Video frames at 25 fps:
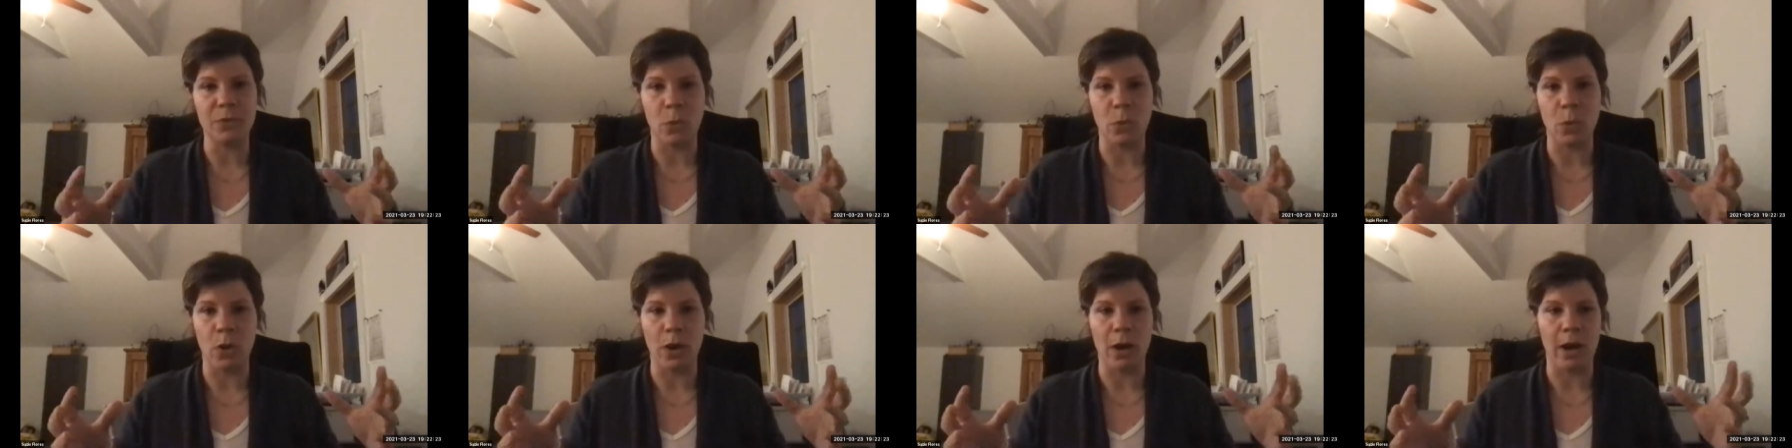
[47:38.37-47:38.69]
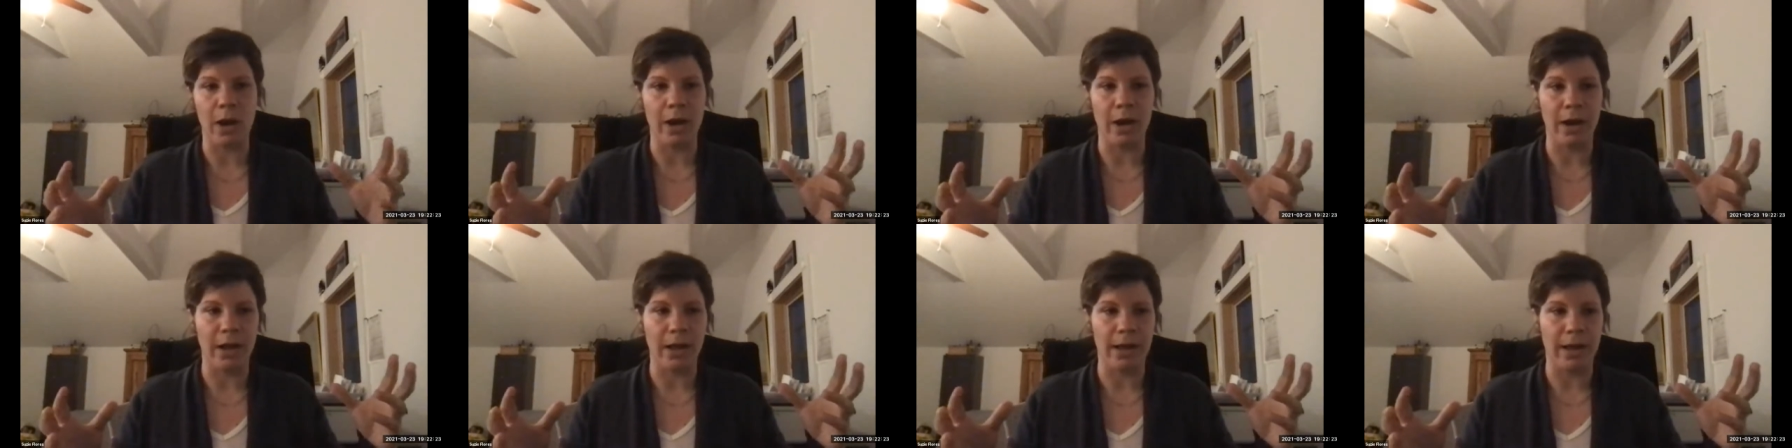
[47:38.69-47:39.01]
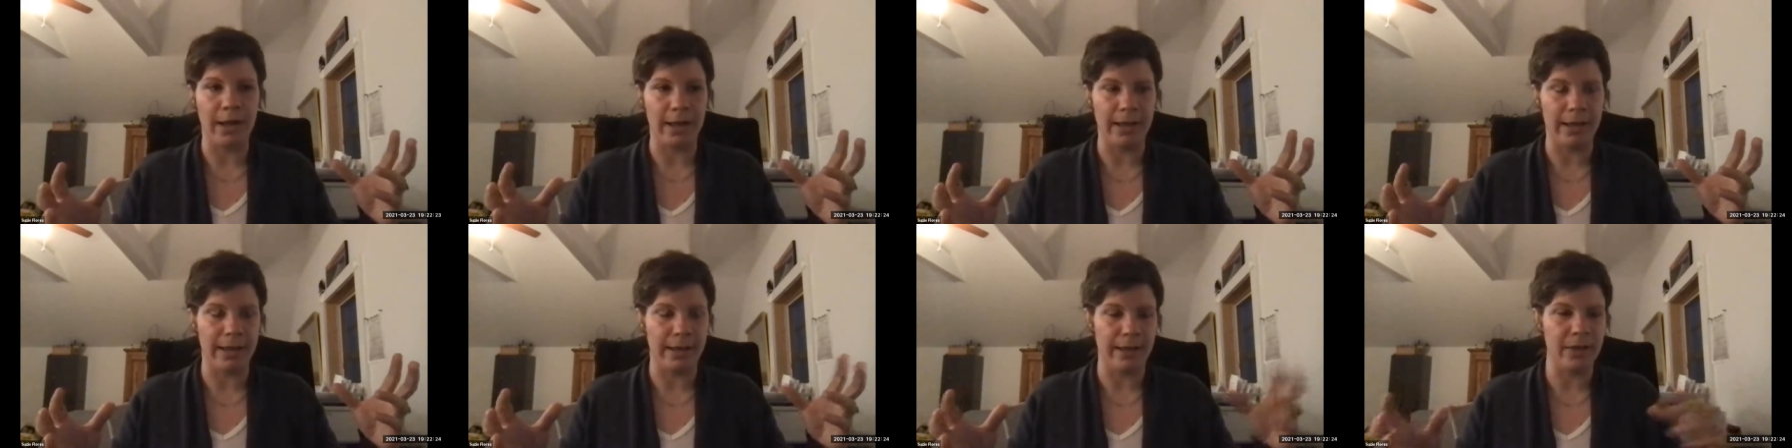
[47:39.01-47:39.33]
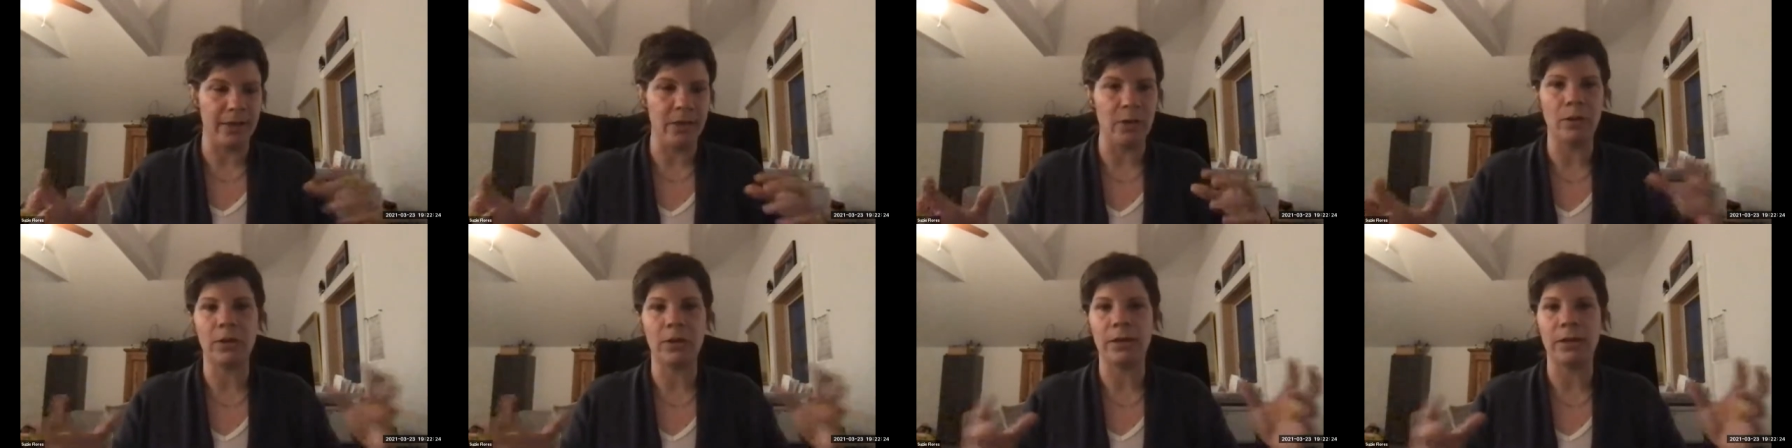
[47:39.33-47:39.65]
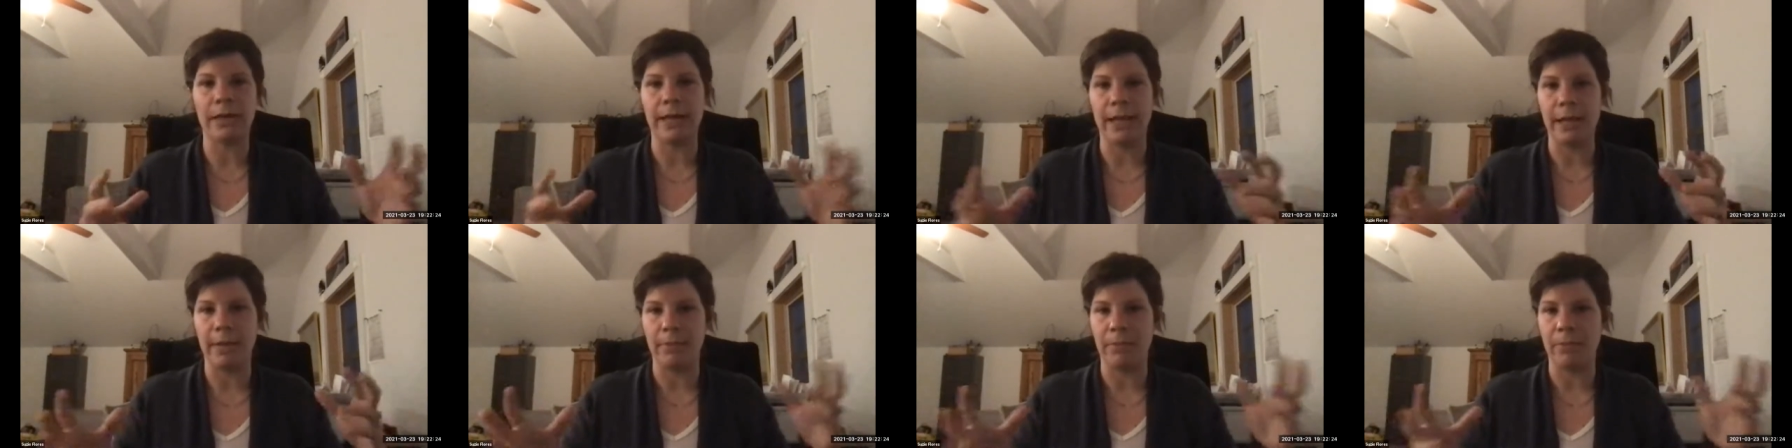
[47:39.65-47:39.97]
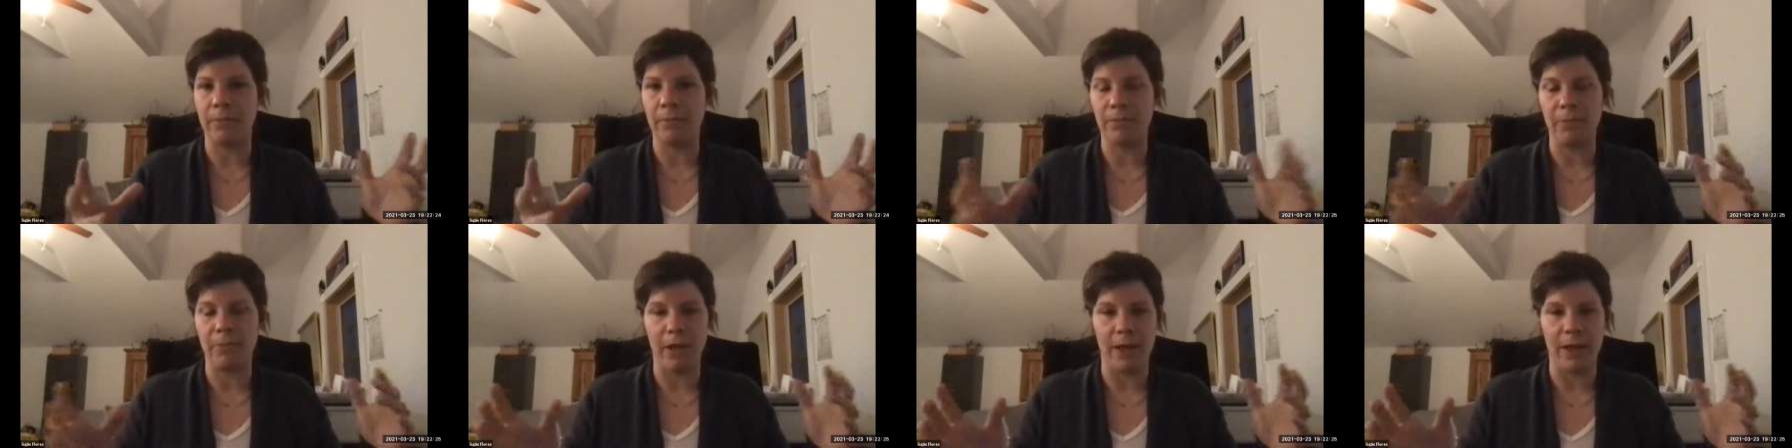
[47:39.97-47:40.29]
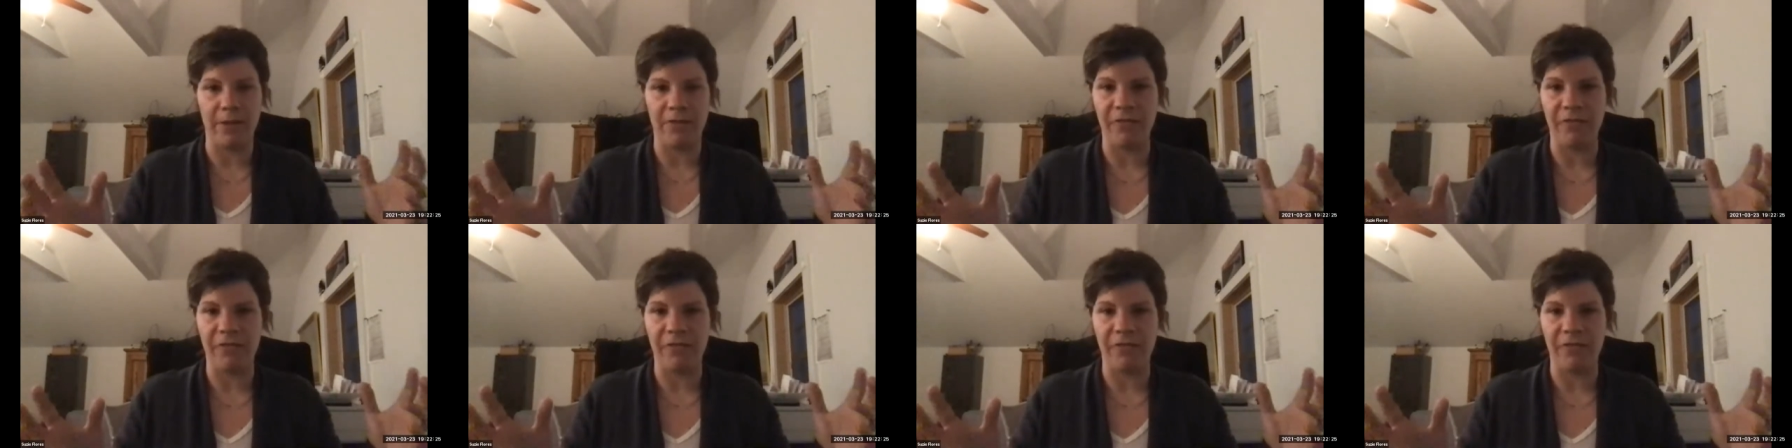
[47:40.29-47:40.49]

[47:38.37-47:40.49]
or uh, you know clam uh,